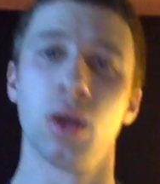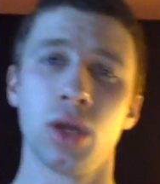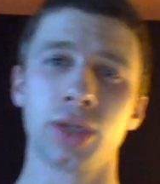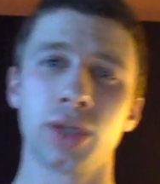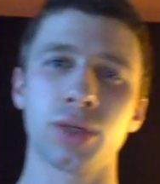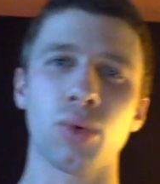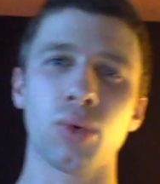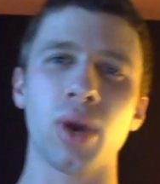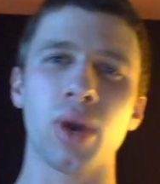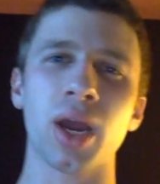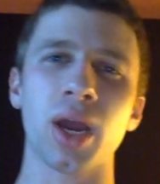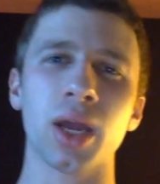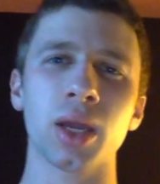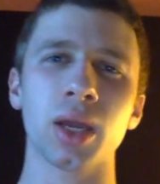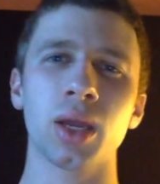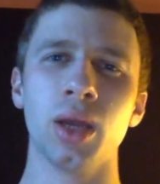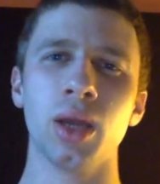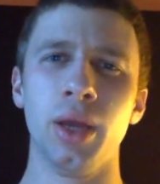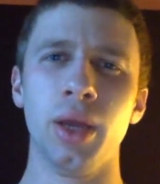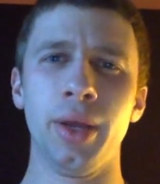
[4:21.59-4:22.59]
So
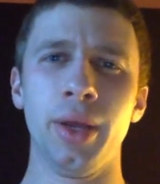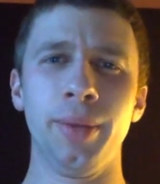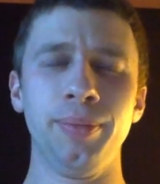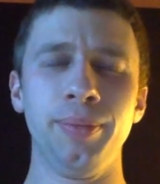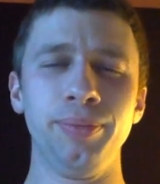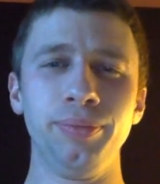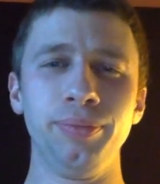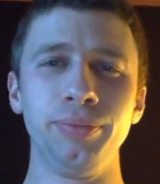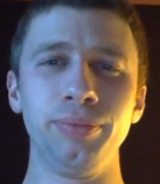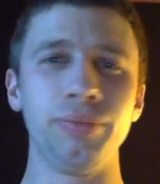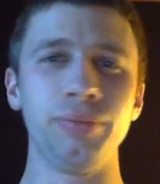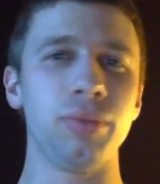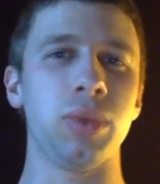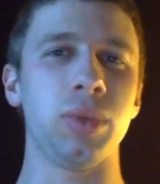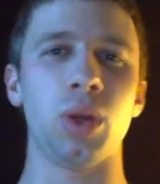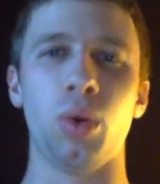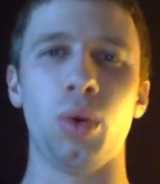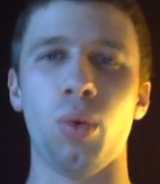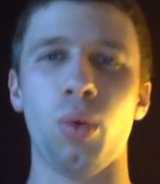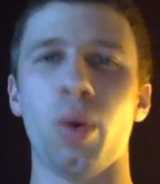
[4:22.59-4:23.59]

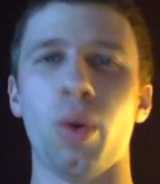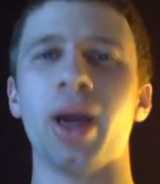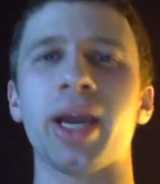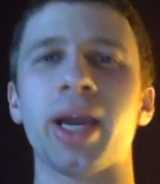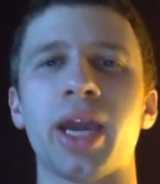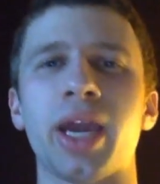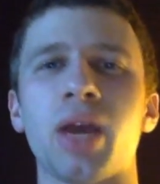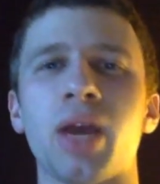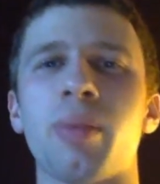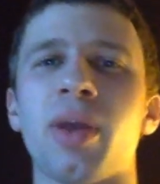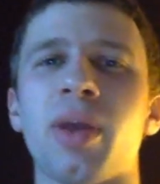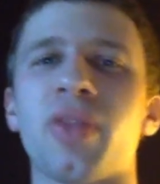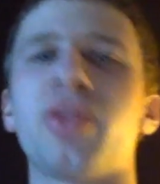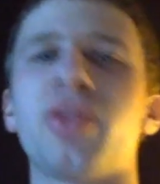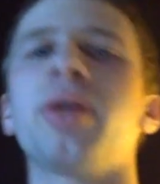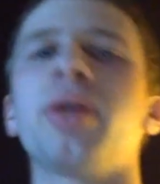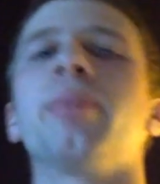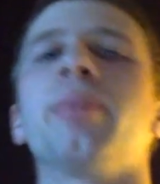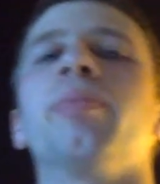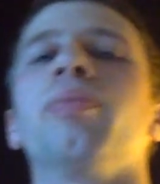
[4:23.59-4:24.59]
why care about
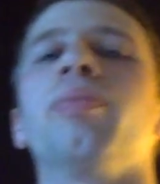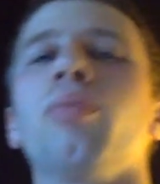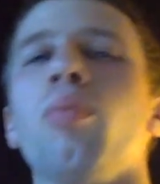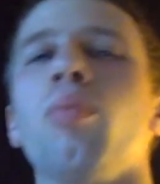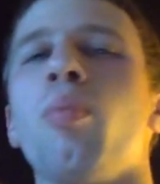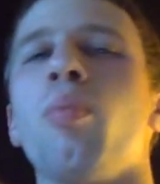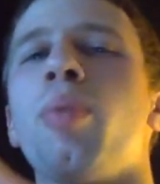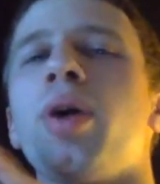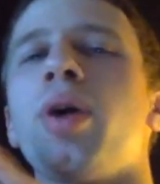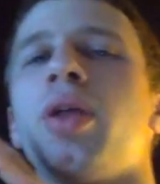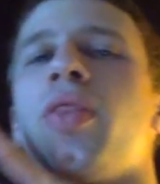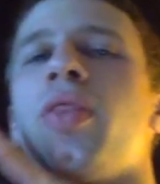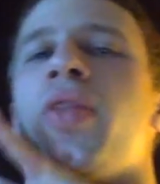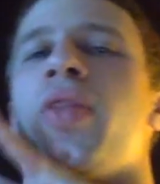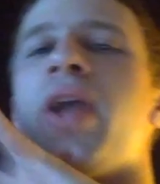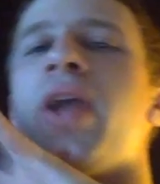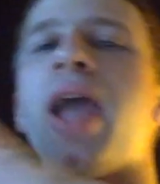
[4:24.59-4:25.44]
them? But they